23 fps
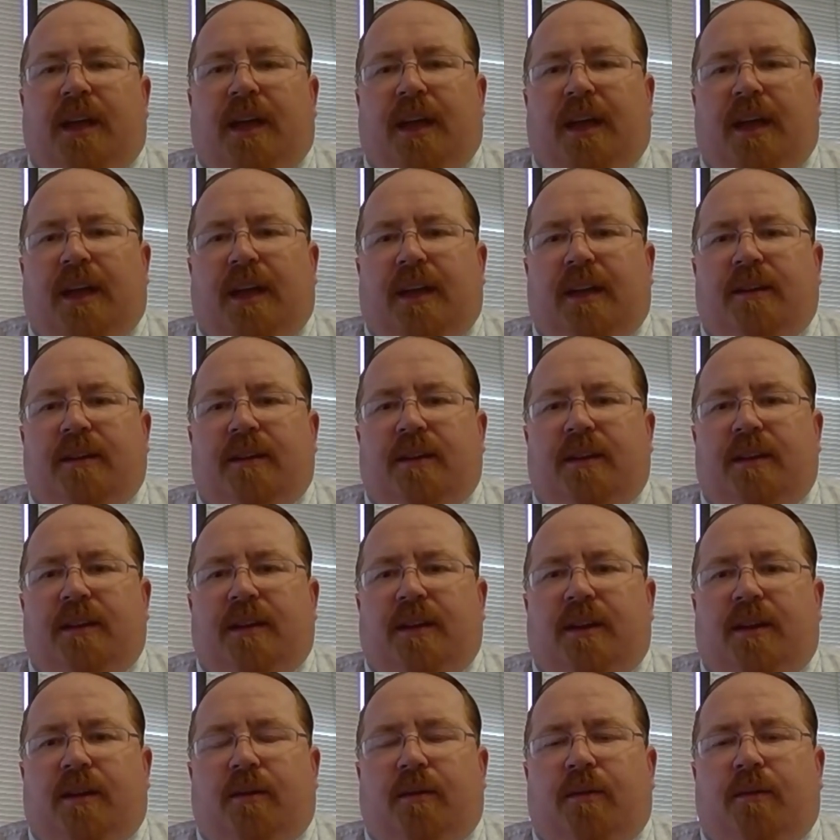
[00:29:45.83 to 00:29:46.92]
and you
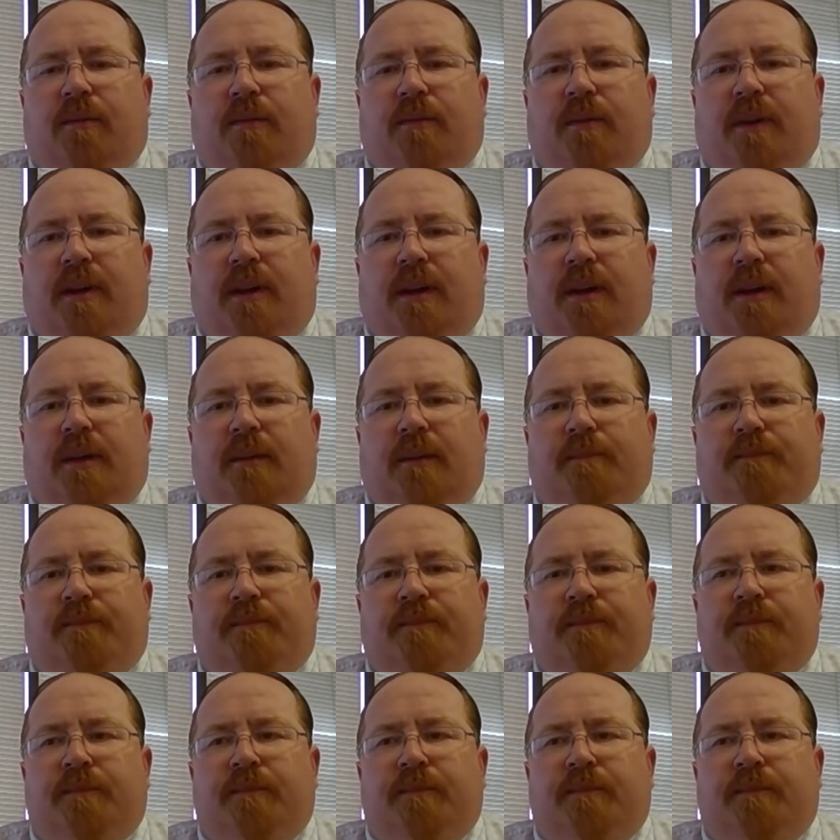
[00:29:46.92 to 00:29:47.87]
know um,